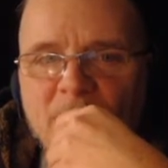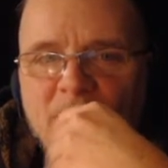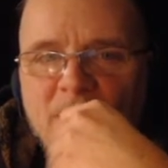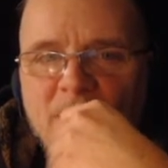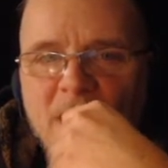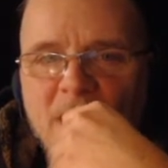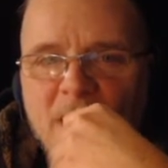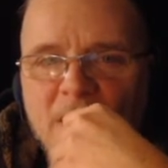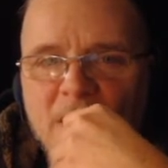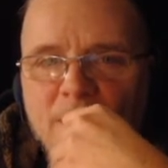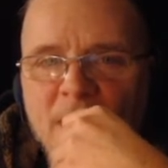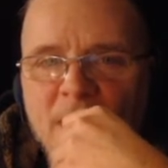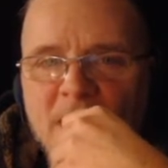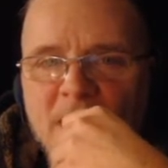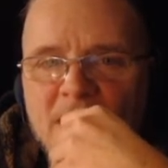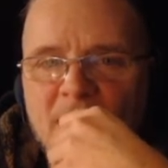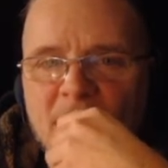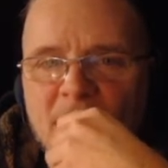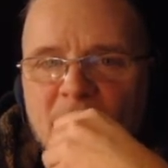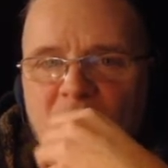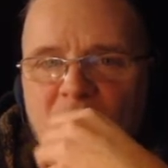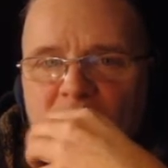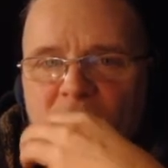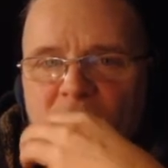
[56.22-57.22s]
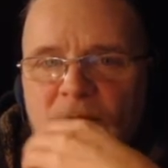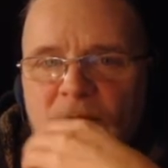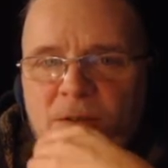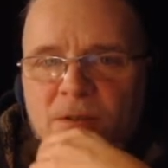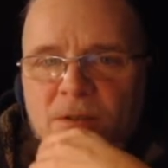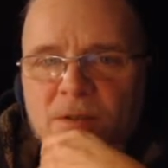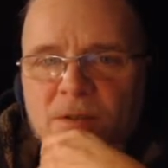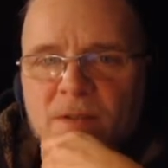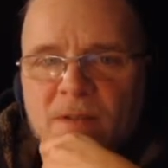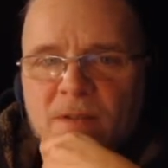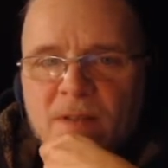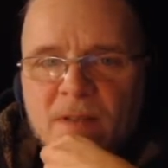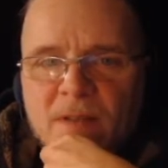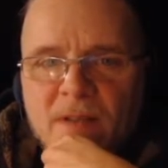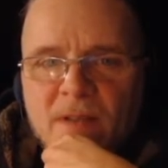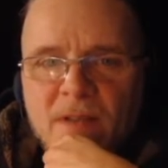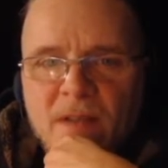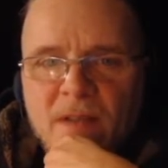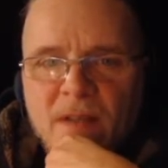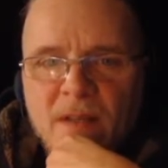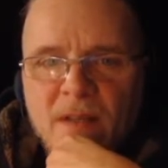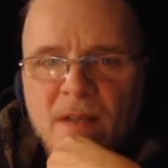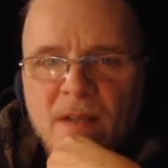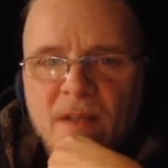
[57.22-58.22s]
Automatic knowledge.
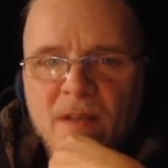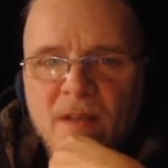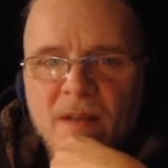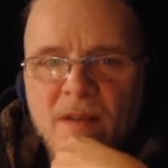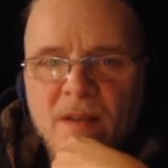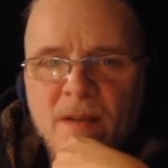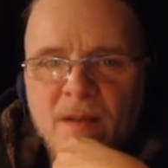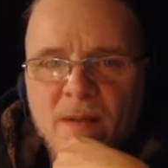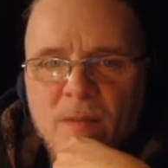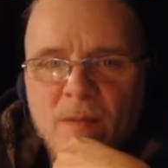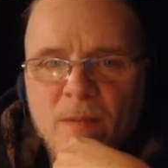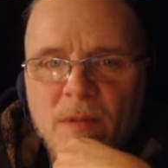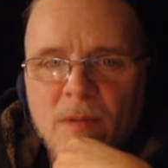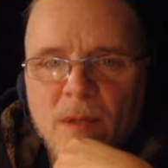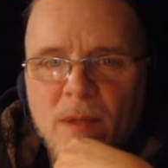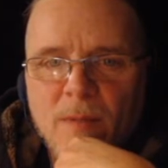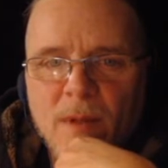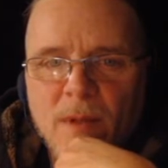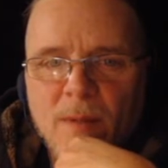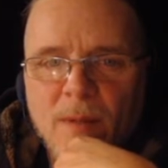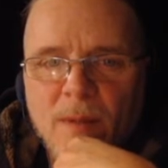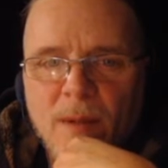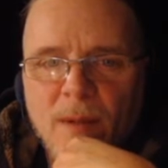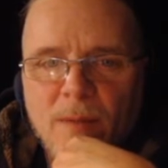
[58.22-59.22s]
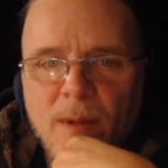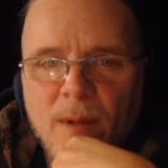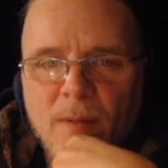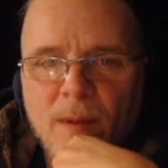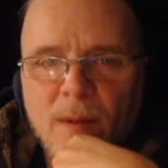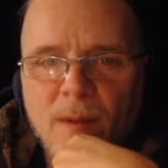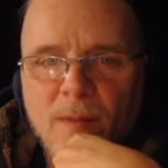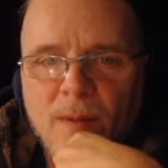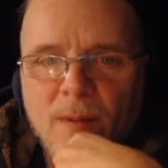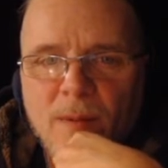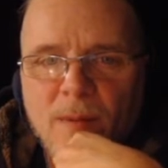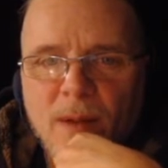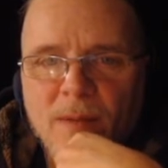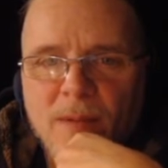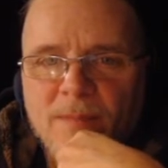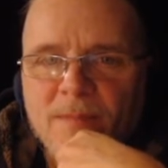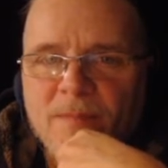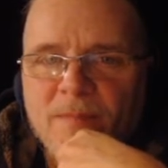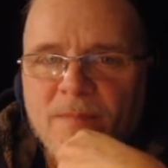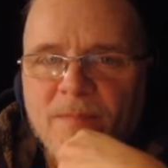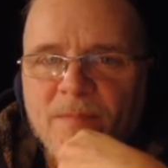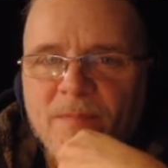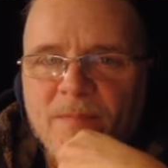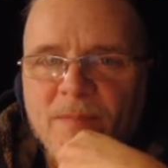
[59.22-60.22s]
Blah, blah, blah, blah, blah, blah, blah.
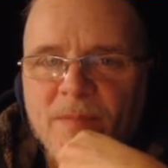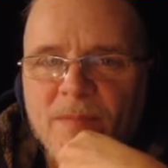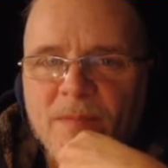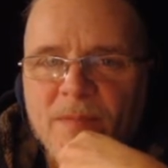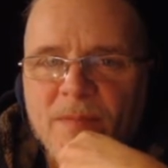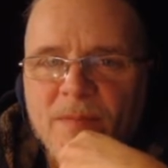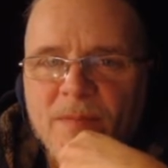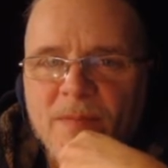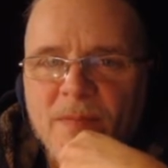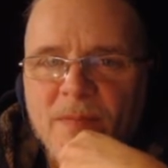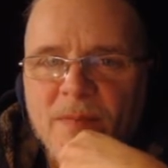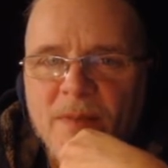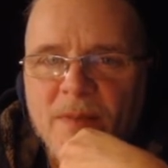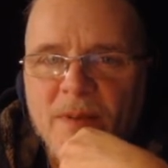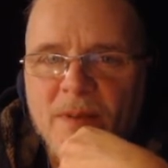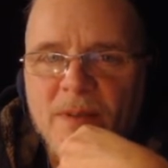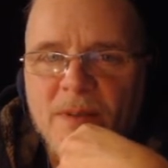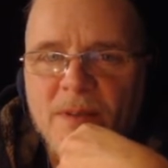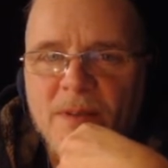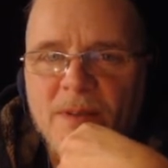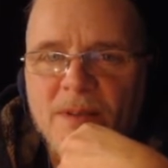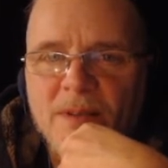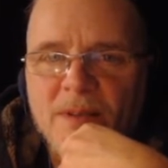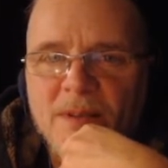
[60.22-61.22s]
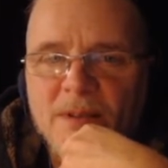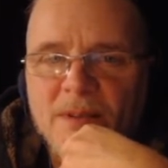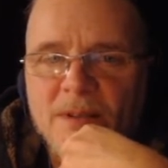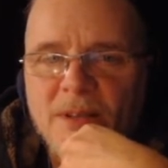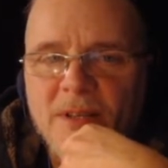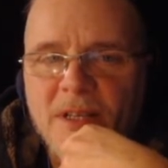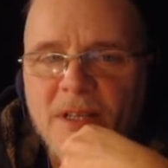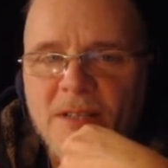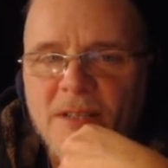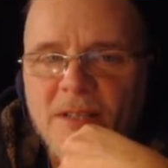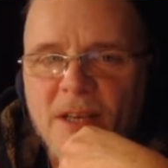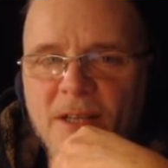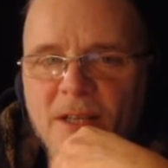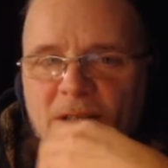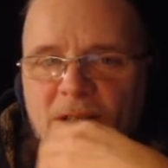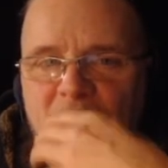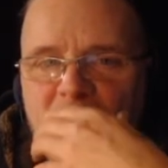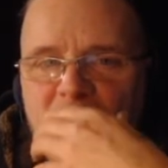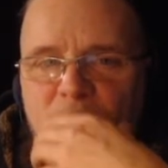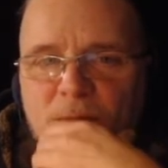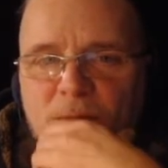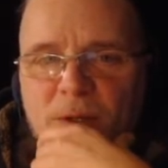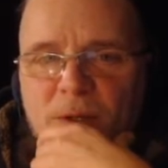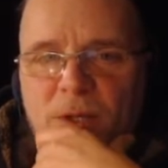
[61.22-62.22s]
So that's
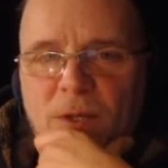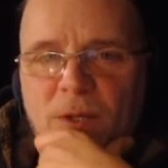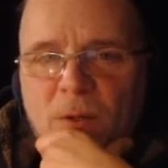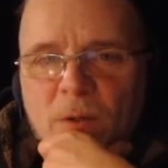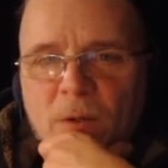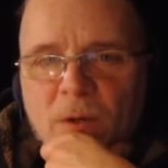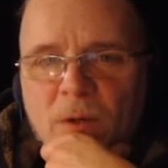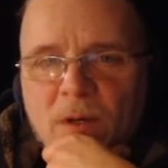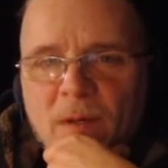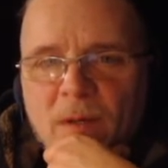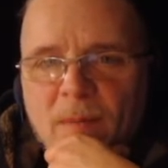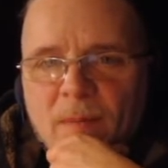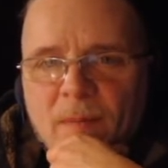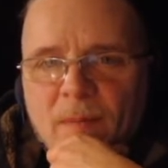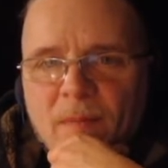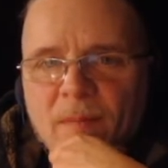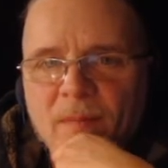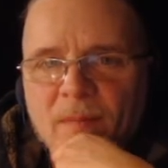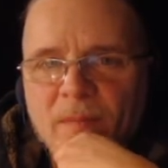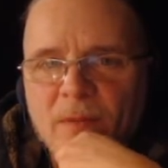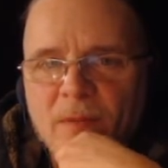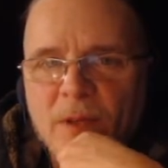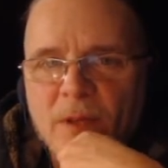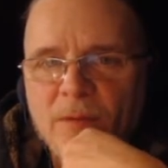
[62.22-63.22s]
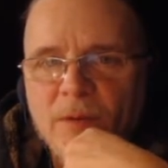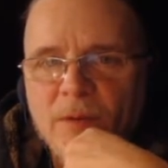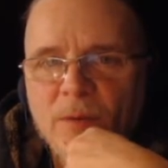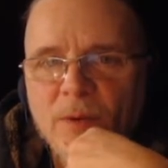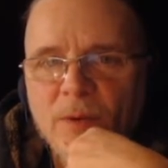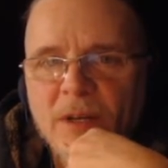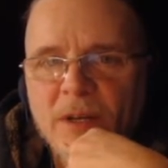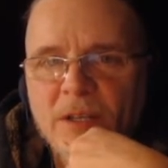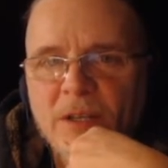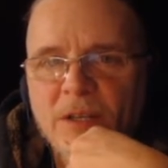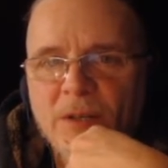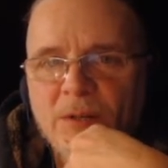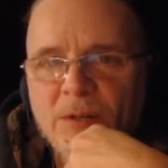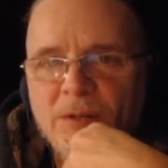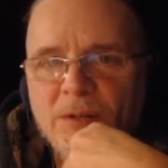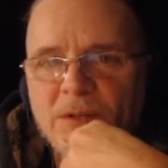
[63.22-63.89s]
actually pretty cool. If you want to use